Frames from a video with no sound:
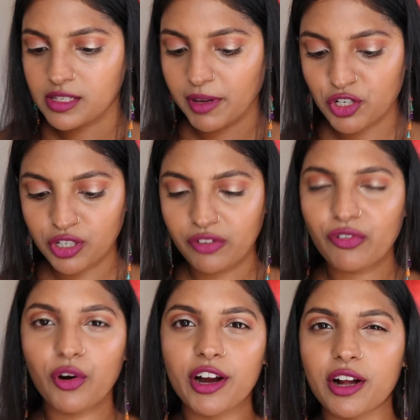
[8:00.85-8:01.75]
especially
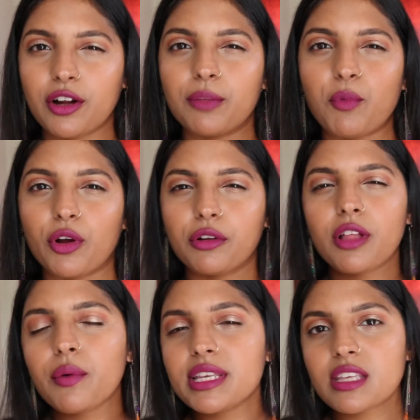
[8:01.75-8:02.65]
for a more
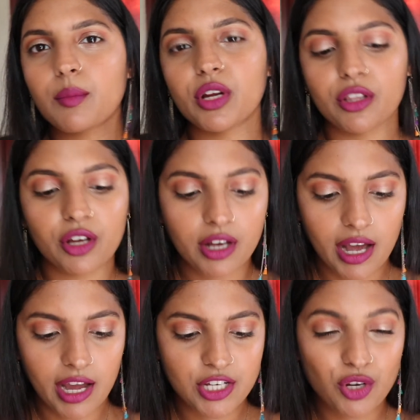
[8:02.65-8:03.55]
glowy summery look,
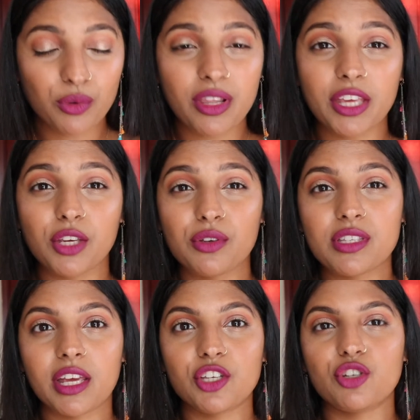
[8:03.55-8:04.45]
I don't like
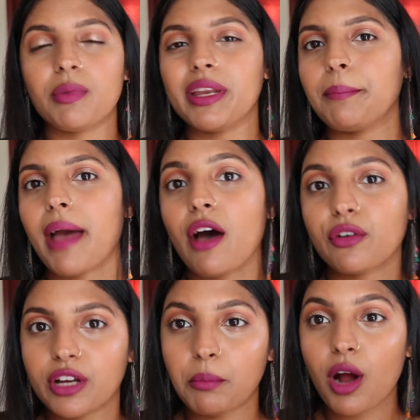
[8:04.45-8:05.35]
using too many
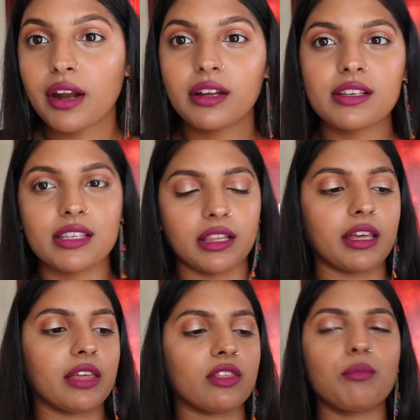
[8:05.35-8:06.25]
powdery products. I
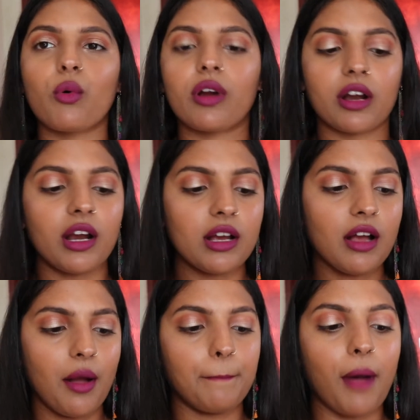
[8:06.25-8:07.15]
like the more
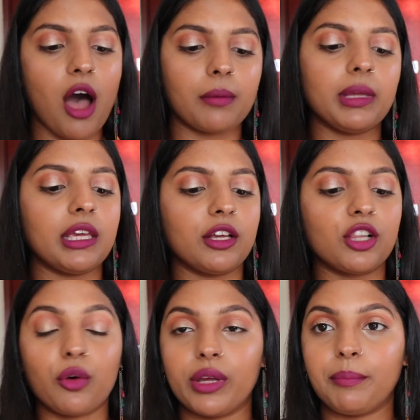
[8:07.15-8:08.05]
balmy,
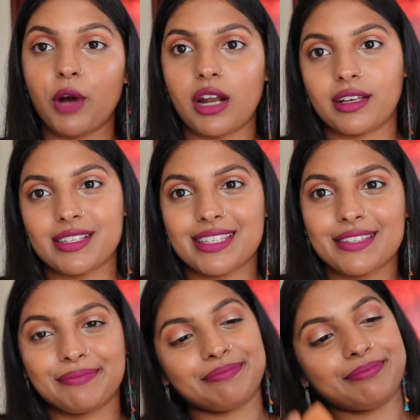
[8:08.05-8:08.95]
glowy products.